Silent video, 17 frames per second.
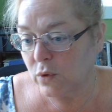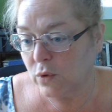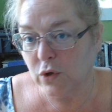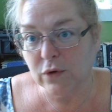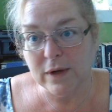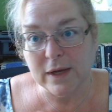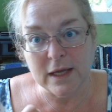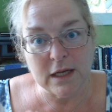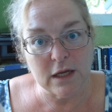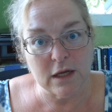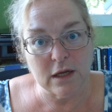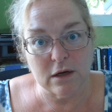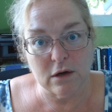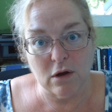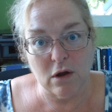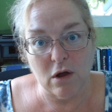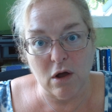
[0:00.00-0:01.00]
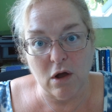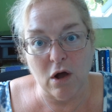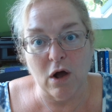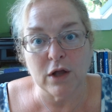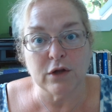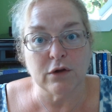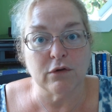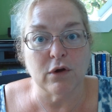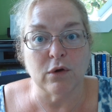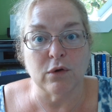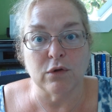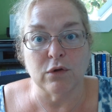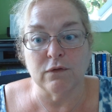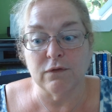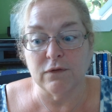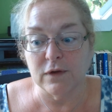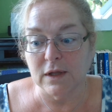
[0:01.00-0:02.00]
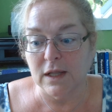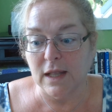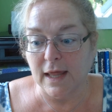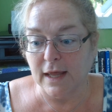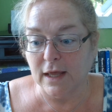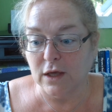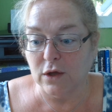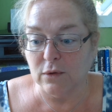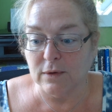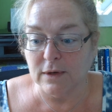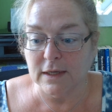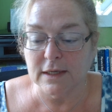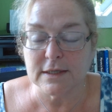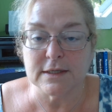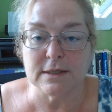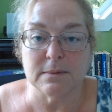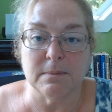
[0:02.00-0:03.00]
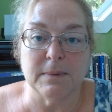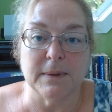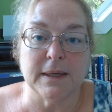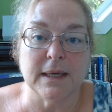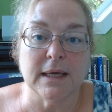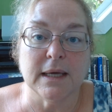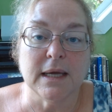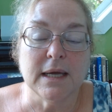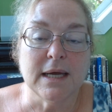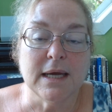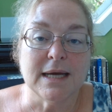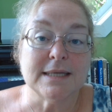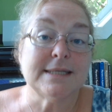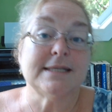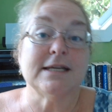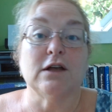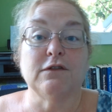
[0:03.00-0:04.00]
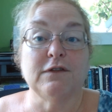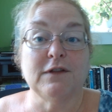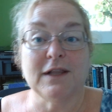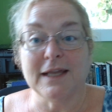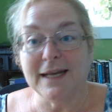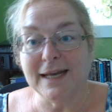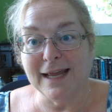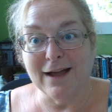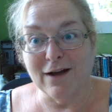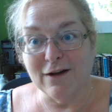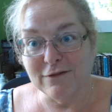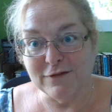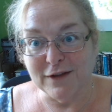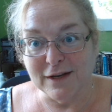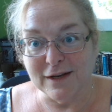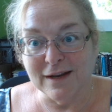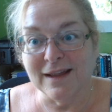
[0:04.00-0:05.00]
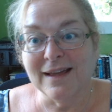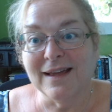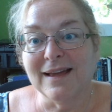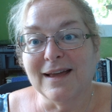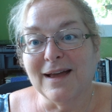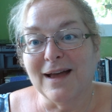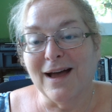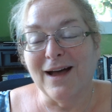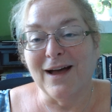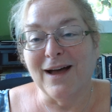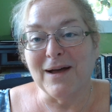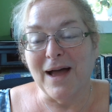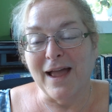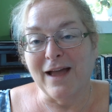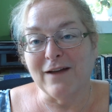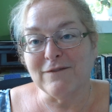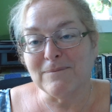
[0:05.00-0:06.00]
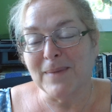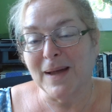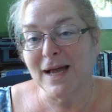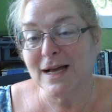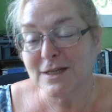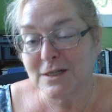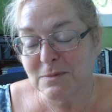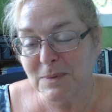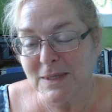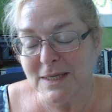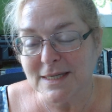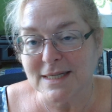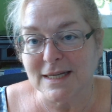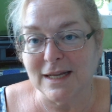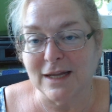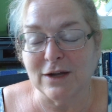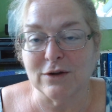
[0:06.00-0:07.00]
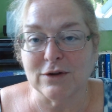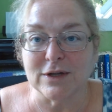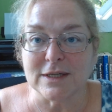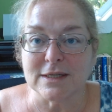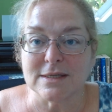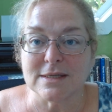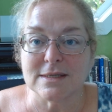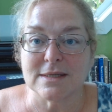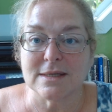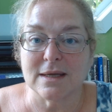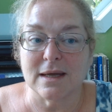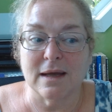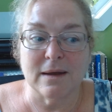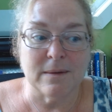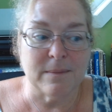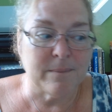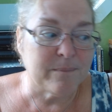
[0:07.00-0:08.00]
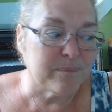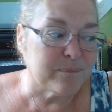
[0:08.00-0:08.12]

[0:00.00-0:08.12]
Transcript: you're in it on your own. You feel like you need to be a self cleaning oven. Uh, I have my husband is an Aries, um,